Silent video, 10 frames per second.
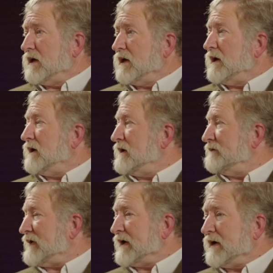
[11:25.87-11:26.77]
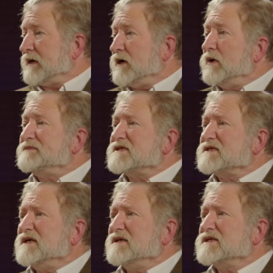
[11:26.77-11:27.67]
If I got to go up the
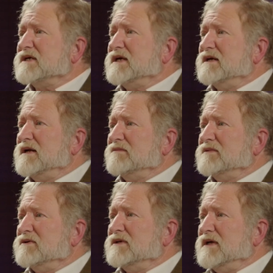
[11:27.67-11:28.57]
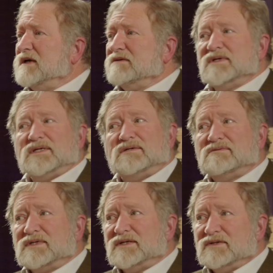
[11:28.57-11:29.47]
stairs again, I'm going, I really don't
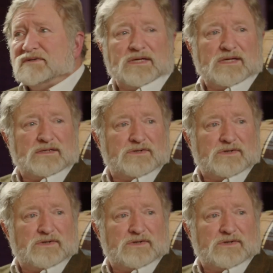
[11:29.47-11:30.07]
want to do that.